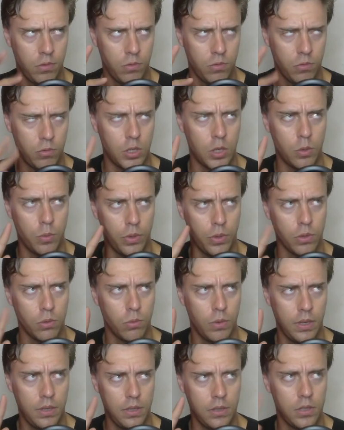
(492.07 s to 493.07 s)
0.1,
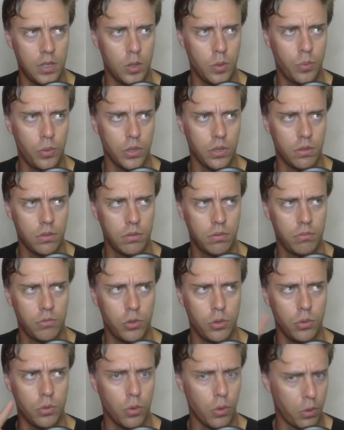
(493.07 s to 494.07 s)

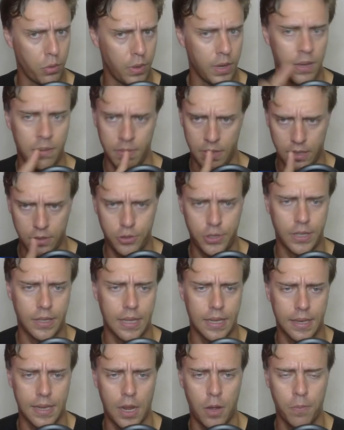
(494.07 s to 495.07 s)
0.2 or 3. I'll check
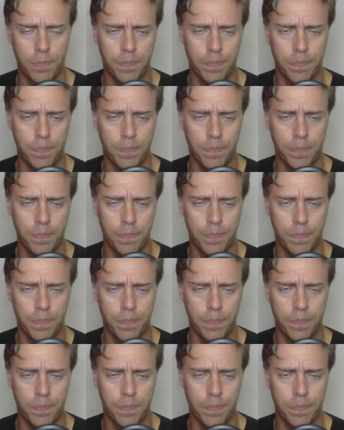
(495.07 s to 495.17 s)
that now.